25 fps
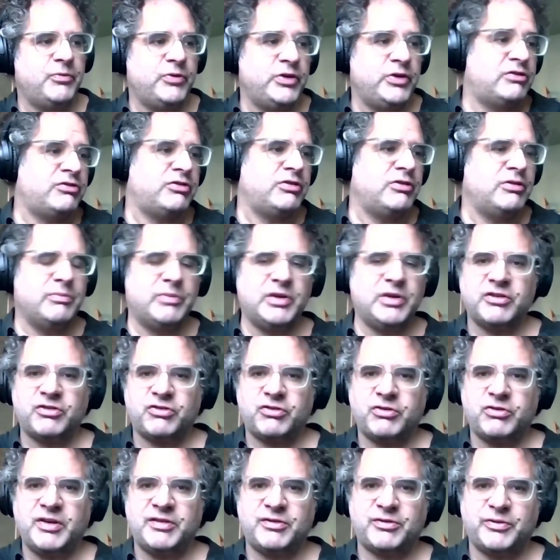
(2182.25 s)
It shouldn't be a
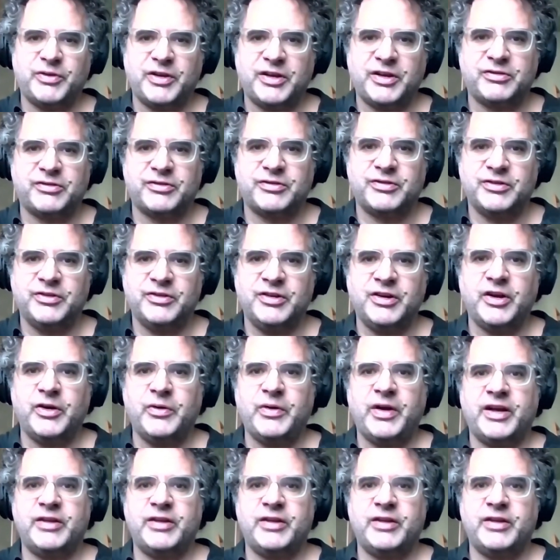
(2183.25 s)
stress fest, you know.